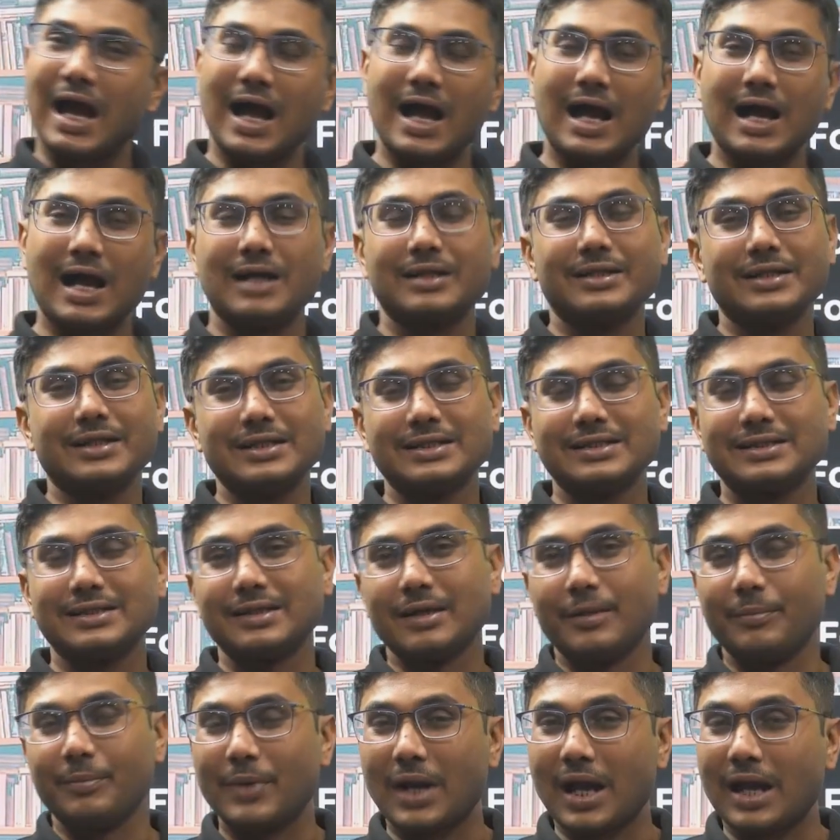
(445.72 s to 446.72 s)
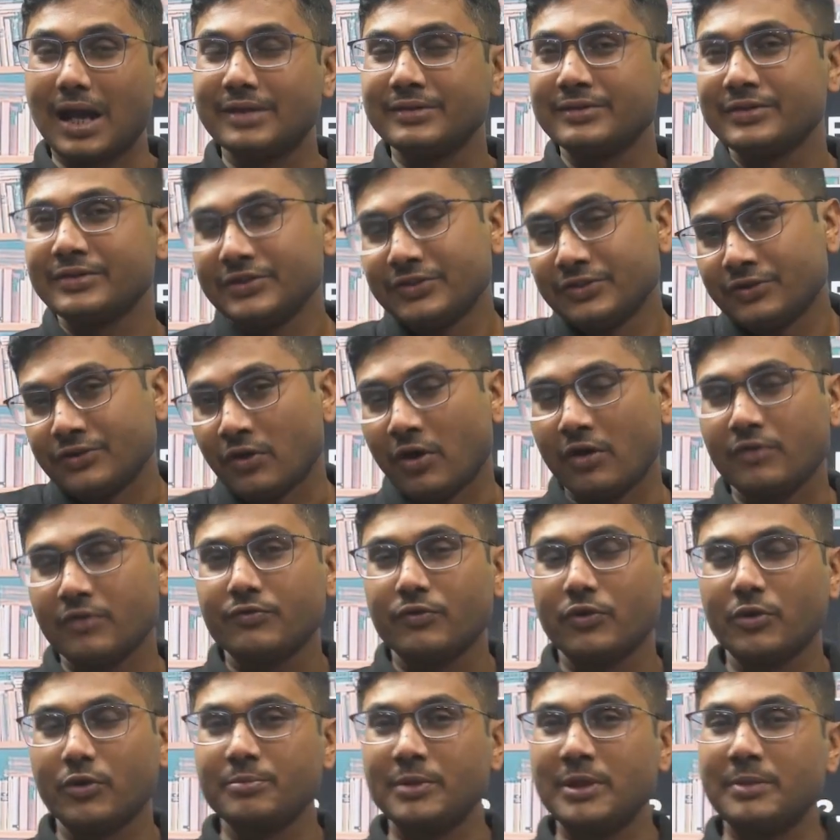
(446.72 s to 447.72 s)
this branch is not
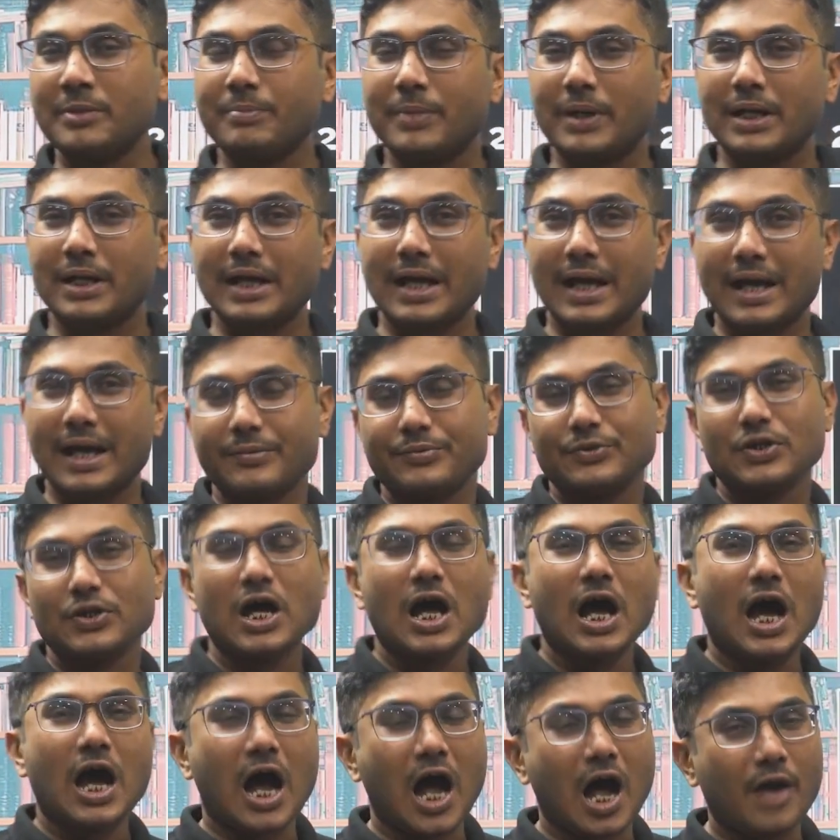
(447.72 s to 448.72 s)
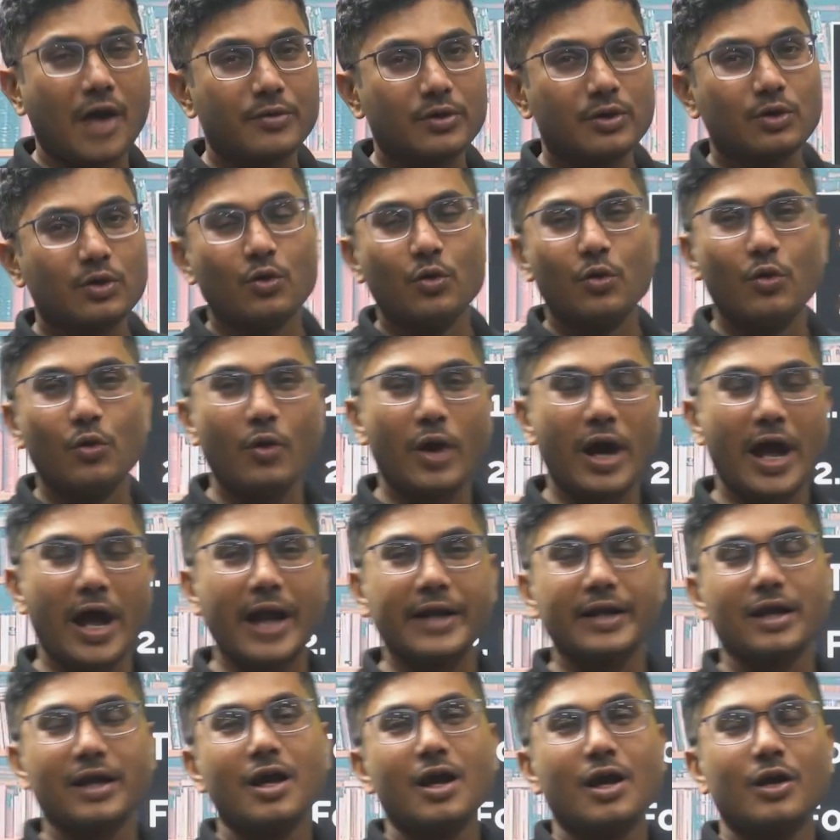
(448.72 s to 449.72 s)
for me, perhaps I will go
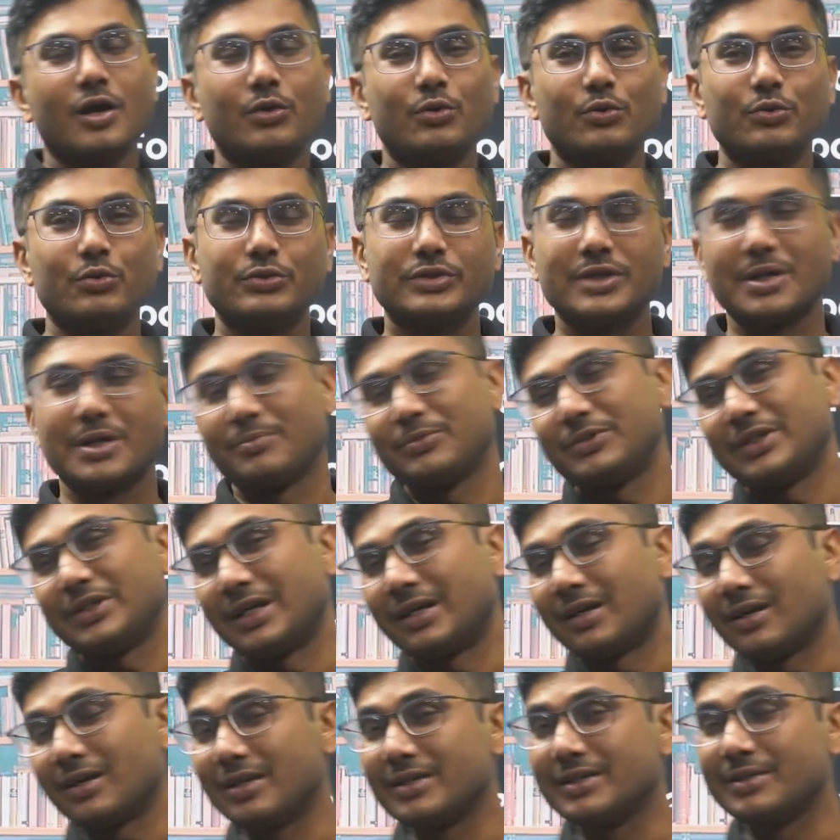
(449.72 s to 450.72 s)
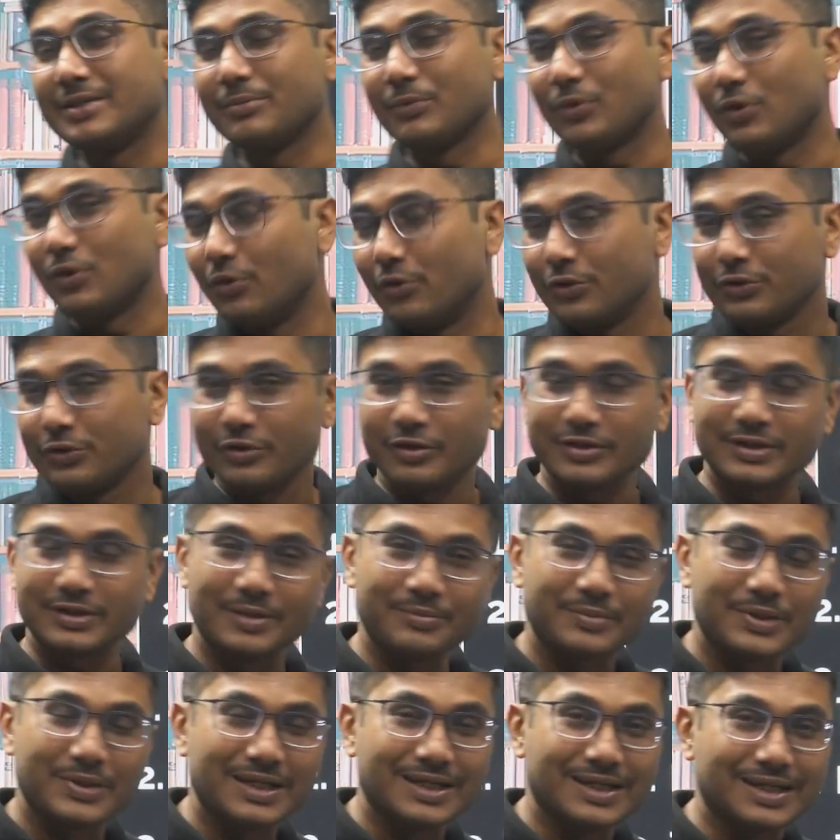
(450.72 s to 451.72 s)
and do some journalism course or
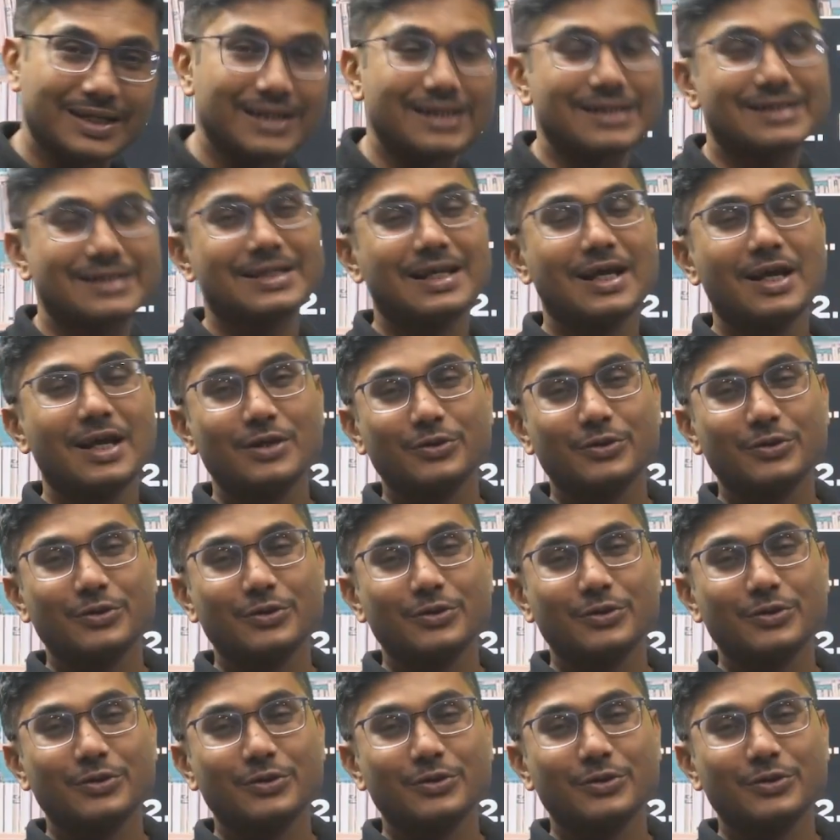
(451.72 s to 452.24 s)
something else.